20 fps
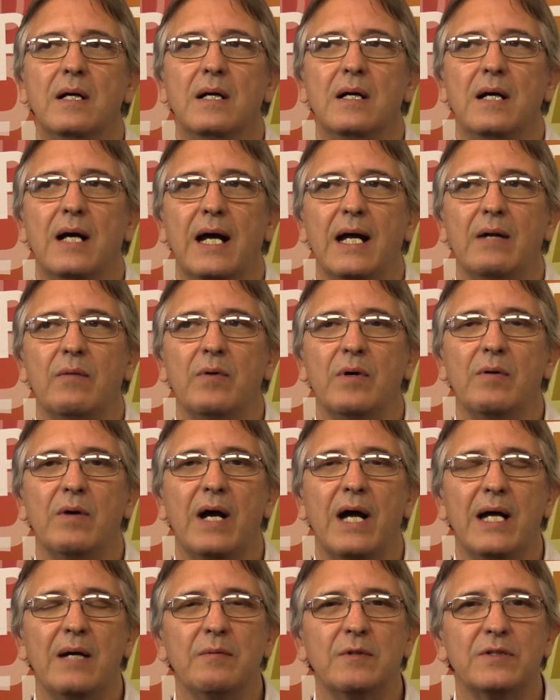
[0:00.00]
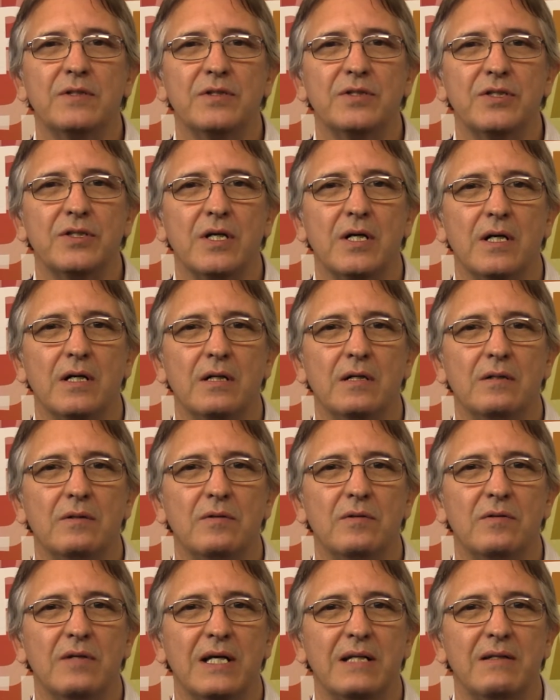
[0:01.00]
And we were able to show
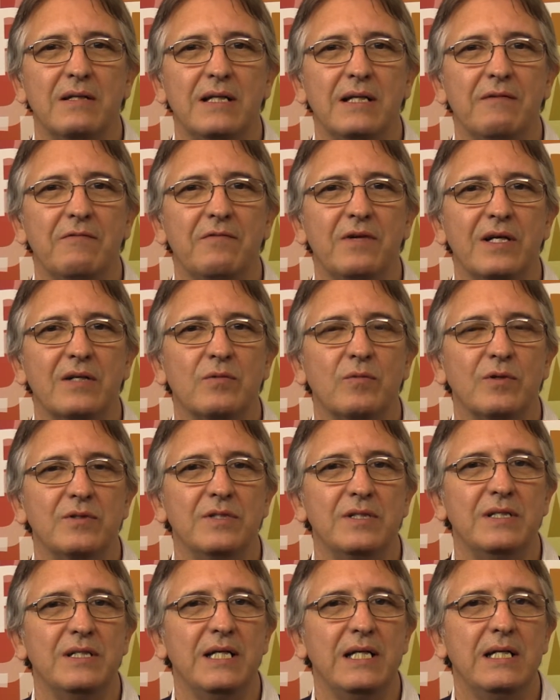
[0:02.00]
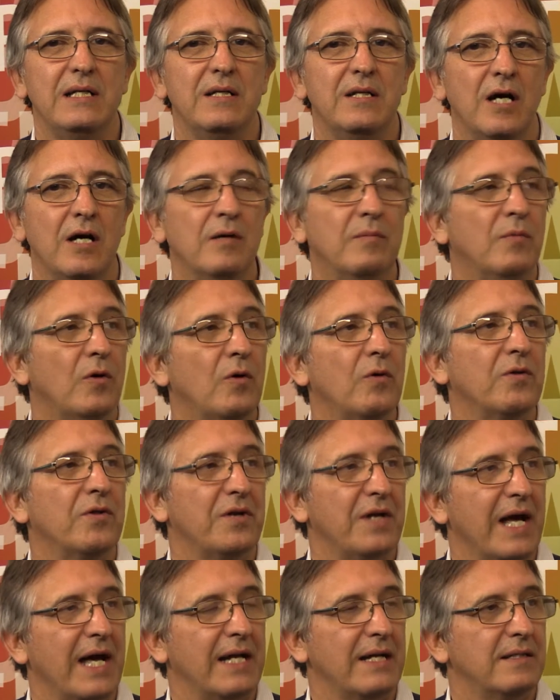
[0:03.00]
that the effect was indeed no more
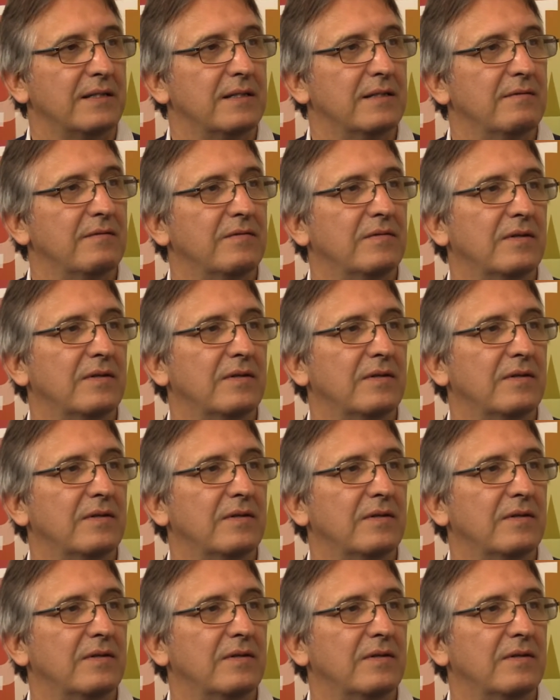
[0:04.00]
than additive.